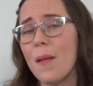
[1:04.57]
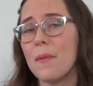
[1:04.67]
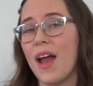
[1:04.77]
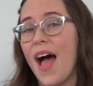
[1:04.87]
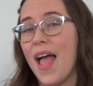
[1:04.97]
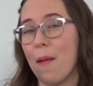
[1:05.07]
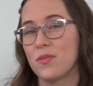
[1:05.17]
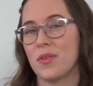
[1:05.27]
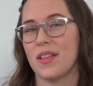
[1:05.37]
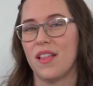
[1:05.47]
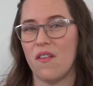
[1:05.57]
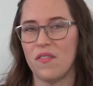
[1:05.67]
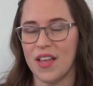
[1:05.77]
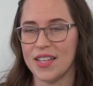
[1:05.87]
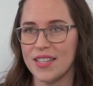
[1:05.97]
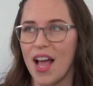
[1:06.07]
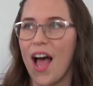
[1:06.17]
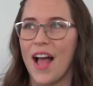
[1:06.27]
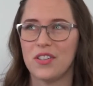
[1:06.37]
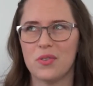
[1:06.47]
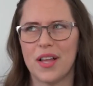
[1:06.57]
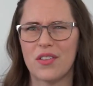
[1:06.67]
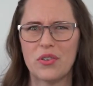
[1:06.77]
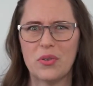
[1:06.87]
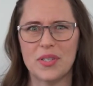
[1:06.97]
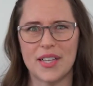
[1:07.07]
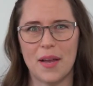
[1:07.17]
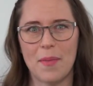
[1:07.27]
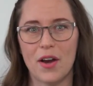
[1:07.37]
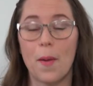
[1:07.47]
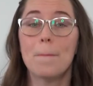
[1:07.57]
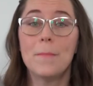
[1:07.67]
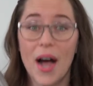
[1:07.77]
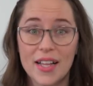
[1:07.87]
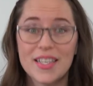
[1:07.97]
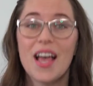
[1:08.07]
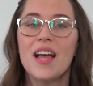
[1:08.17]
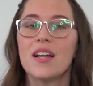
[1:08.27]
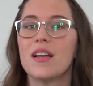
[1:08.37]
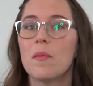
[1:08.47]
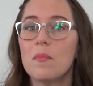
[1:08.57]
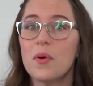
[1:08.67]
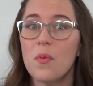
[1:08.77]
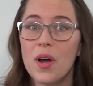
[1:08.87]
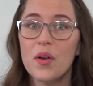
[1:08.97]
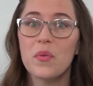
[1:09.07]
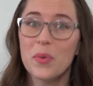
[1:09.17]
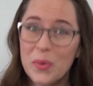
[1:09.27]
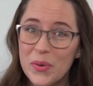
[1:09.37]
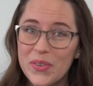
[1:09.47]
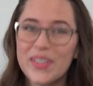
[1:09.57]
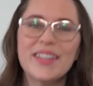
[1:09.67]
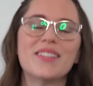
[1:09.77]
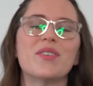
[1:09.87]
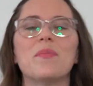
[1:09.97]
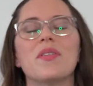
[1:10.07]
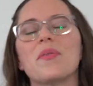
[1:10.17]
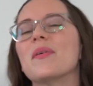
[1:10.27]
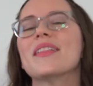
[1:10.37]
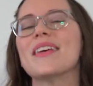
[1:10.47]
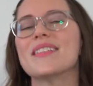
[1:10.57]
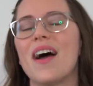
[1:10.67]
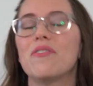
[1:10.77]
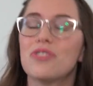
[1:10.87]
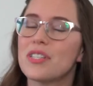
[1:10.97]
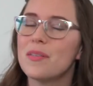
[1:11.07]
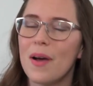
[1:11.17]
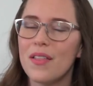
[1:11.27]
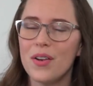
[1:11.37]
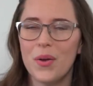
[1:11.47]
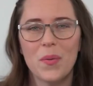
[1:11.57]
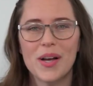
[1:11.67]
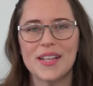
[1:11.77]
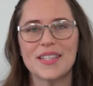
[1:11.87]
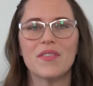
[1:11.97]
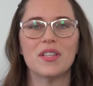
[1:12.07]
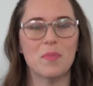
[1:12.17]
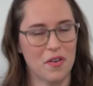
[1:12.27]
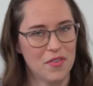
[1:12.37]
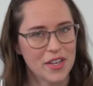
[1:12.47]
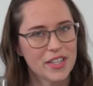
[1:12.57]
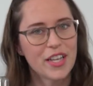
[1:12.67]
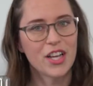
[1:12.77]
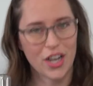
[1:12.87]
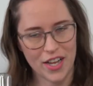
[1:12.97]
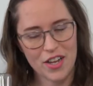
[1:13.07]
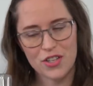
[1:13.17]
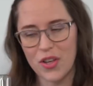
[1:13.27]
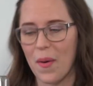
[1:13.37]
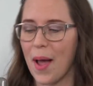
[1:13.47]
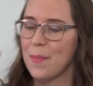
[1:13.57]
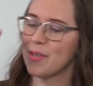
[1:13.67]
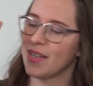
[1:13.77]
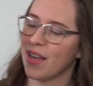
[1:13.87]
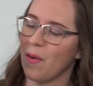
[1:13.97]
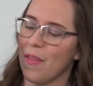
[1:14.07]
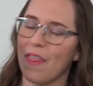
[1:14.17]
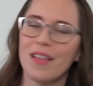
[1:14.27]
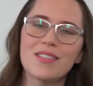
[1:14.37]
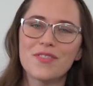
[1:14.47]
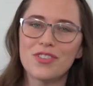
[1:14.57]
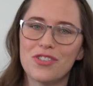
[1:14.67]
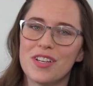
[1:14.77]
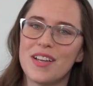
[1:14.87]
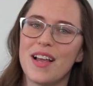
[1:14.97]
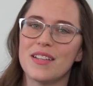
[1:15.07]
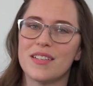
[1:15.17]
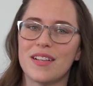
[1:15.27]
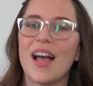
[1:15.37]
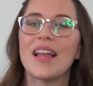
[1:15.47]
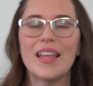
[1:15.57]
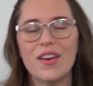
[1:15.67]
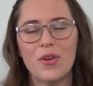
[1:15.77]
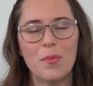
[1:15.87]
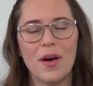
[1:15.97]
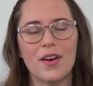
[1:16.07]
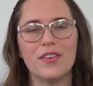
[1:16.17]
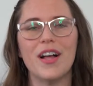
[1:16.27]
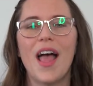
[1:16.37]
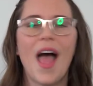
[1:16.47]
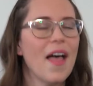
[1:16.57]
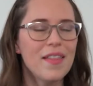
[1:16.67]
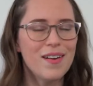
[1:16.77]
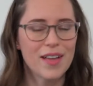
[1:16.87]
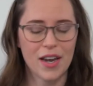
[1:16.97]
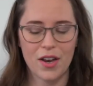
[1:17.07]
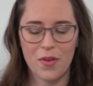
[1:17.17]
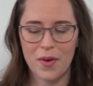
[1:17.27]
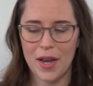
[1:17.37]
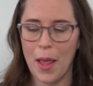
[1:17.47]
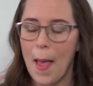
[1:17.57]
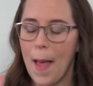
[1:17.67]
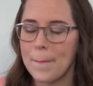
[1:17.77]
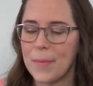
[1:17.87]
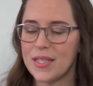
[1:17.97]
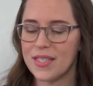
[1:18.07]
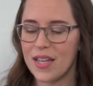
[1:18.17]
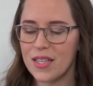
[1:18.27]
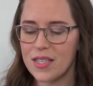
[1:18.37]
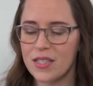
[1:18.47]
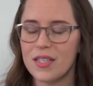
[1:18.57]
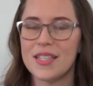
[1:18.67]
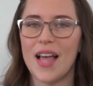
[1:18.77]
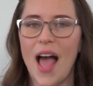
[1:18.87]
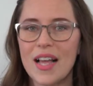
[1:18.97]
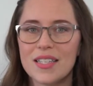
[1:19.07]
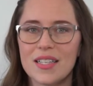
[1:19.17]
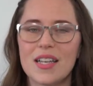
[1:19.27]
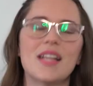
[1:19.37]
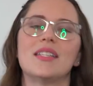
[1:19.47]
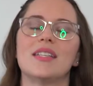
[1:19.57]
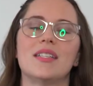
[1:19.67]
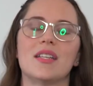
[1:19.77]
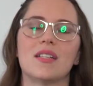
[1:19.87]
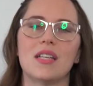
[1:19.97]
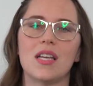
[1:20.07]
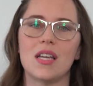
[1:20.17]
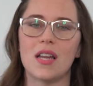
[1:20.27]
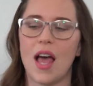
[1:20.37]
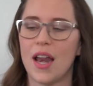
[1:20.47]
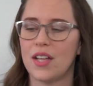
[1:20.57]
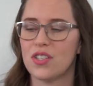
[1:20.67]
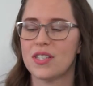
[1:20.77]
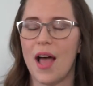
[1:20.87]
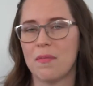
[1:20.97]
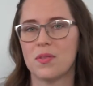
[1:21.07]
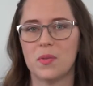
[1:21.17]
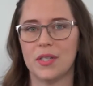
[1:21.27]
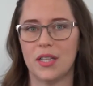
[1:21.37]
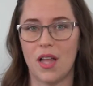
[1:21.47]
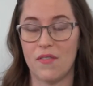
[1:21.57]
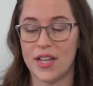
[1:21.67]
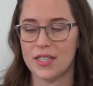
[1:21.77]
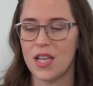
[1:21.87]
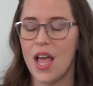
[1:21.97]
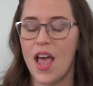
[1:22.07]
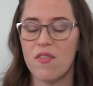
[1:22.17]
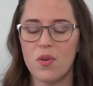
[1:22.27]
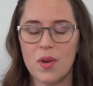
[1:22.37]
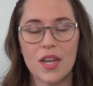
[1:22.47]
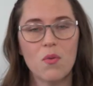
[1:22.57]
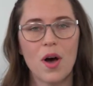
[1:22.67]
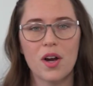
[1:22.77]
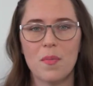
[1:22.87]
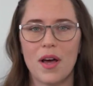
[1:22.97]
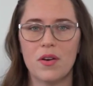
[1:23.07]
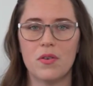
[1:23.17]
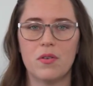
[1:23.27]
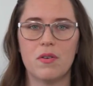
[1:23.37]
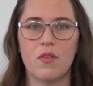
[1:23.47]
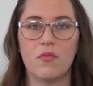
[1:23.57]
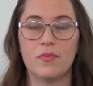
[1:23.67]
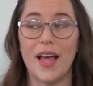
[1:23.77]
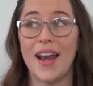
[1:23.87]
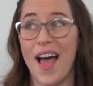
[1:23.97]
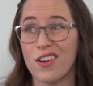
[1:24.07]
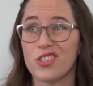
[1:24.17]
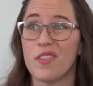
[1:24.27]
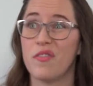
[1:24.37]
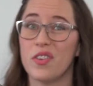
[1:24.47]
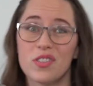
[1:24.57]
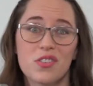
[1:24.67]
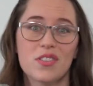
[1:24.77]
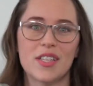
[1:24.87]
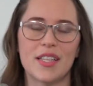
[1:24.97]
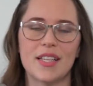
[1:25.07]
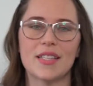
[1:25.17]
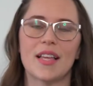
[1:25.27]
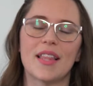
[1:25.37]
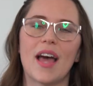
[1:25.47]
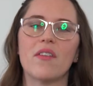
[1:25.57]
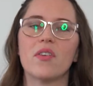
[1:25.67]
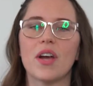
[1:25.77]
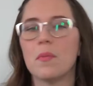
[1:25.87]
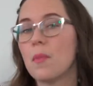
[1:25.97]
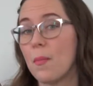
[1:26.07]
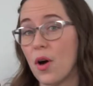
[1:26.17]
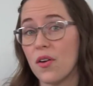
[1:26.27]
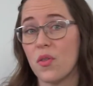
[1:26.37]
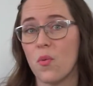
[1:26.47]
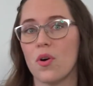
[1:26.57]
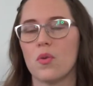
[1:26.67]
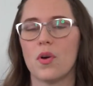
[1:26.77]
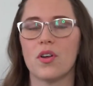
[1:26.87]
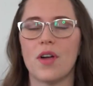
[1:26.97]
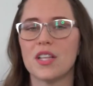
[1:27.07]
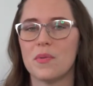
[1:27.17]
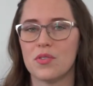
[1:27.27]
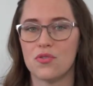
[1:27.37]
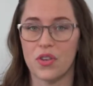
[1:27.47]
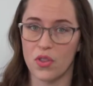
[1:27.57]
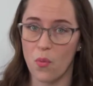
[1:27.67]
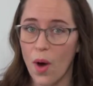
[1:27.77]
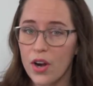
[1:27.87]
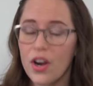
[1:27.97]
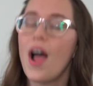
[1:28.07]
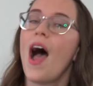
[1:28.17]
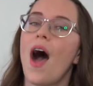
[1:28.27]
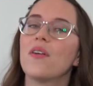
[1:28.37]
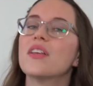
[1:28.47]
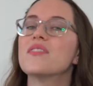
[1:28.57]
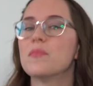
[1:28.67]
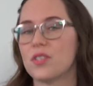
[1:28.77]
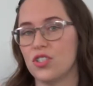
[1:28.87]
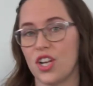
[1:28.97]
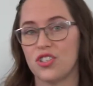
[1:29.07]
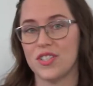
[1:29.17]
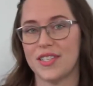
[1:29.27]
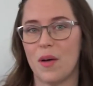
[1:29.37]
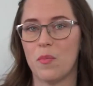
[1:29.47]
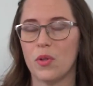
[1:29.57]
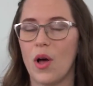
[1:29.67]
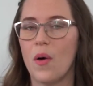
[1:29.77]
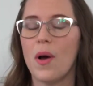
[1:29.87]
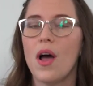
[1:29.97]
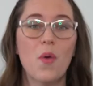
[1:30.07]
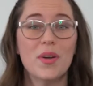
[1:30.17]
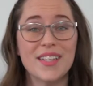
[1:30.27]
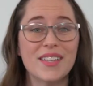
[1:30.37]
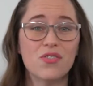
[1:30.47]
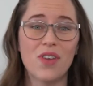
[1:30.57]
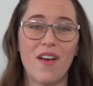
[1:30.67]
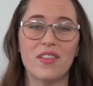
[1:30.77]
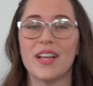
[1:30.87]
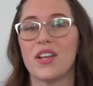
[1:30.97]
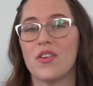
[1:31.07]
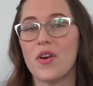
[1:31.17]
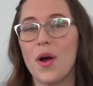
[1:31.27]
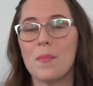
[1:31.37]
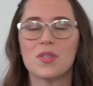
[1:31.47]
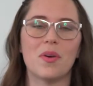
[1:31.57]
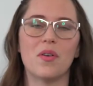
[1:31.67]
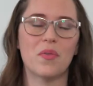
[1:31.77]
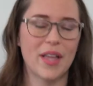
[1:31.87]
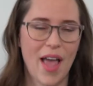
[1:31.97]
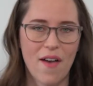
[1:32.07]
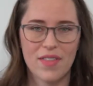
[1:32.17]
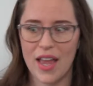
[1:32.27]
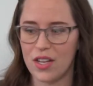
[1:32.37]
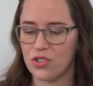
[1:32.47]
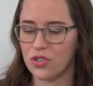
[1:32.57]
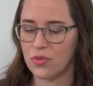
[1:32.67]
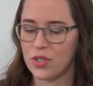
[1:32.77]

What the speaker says: But I absolutely love this. I do like their new design better. But number one rule is don't be throwing things out just to buy the new ones if it's perfectly good. So I'm sticking with this version until I need a new bottle, and then I'll get a new one. But stainless steel is excellent. It's easy to clean, and I just absolutely love it. If you need a water bottle that actually filters and things like that, if you're in a part of the world where you're not supposed to drink the water, I'll leave some suggestions down below. We tend to travel in Europe, so we don't really have that issue.